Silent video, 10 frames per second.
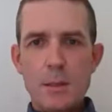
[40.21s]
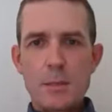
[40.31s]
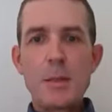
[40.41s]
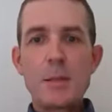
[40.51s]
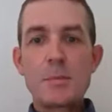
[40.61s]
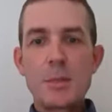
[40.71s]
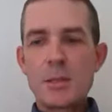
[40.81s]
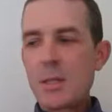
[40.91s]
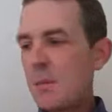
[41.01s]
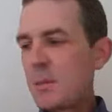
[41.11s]
spend as
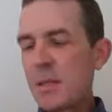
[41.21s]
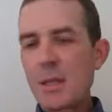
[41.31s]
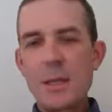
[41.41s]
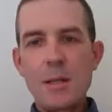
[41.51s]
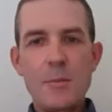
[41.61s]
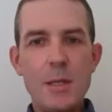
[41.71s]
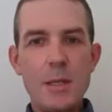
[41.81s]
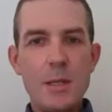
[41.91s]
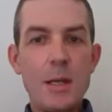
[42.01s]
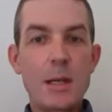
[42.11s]
much time as I can
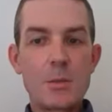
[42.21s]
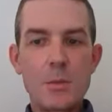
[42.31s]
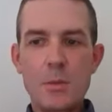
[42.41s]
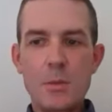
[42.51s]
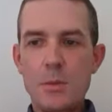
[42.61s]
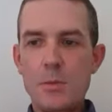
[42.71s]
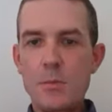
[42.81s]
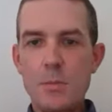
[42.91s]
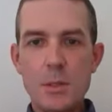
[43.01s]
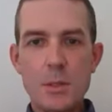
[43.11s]
reading actual
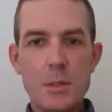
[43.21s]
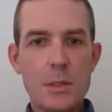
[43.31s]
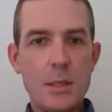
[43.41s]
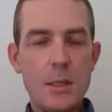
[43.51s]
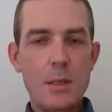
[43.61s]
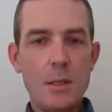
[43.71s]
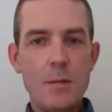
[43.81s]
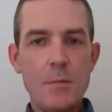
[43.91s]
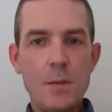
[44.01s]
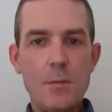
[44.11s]
books
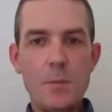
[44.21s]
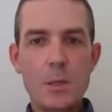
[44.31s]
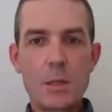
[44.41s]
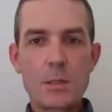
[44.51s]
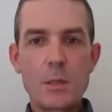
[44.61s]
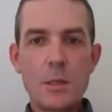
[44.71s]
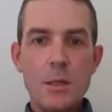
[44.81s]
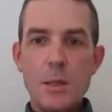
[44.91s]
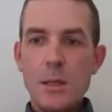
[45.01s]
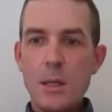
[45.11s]
and written works
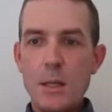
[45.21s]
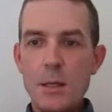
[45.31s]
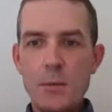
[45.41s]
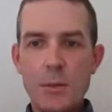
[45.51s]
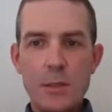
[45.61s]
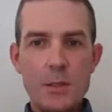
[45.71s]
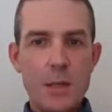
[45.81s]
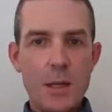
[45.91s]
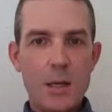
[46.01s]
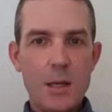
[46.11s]
in order to
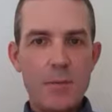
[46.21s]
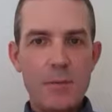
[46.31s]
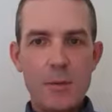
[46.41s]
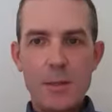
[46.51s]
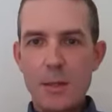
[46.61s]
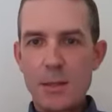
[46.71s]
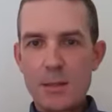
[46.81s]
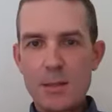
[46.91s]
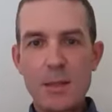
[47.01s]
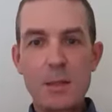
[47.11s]
stay off
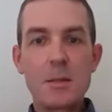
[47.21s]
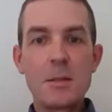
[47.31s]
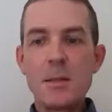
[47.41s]
this thing.